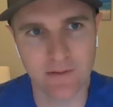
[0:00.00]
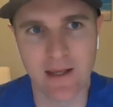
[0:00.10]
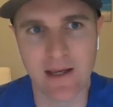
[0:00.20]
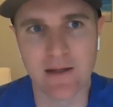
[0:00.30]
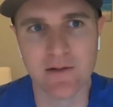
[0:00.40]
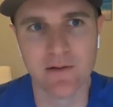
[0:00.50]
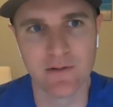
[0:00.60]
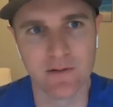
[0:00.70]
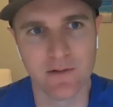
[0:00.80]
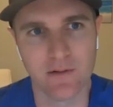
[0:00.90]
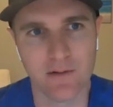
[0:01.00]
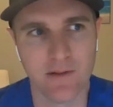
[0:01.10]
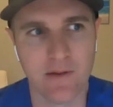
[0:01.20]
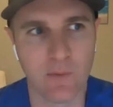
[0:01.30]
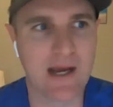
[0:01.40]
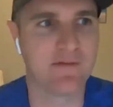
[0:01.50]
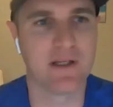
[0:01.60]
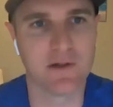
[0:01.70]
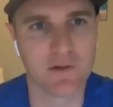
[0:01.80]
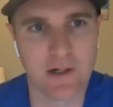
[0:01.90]
then th- we have
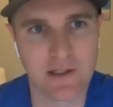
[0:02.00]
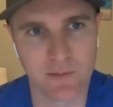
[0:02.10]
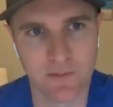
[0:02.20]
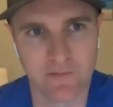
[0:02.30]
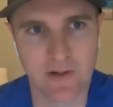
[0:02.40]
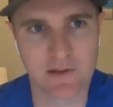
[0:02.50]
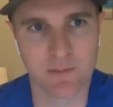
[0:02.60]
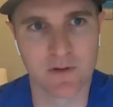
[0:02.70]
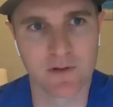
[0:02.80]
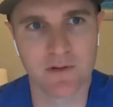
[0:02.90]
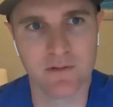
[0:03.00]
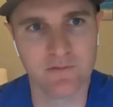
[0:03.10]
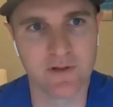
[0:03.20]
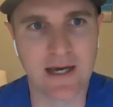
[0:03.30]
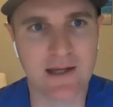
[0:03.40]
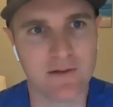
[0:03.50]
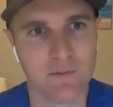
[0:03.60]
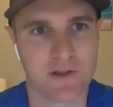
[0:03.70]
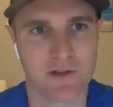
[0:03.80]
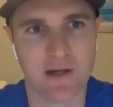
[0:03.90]
an integration with Facebook for that,
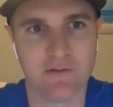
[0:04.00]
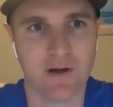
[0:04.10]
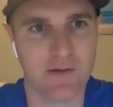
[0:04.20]
which and,